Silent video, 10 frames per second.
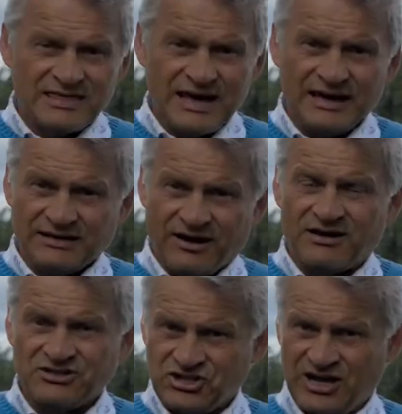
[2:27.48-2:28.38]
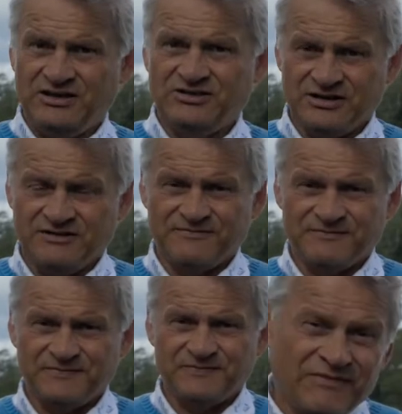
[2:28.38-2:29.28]
that are changing.
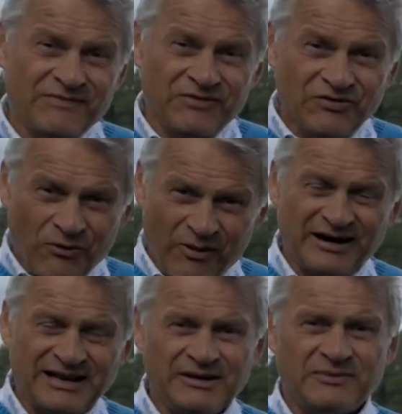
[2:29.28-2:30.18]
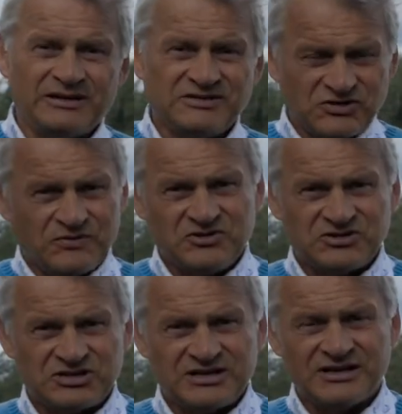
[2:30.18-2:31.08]
The one element is
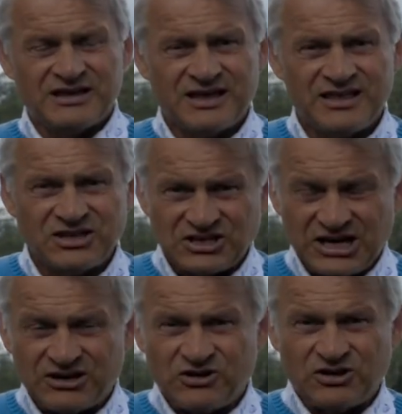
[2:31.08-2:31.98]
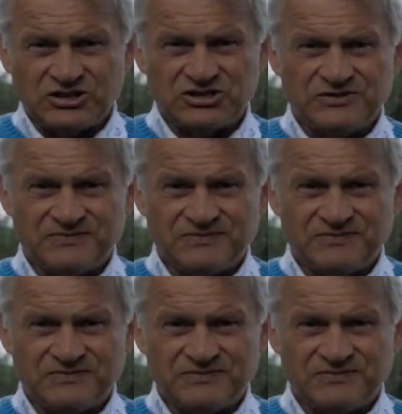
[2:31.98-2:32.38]
obviously the technology.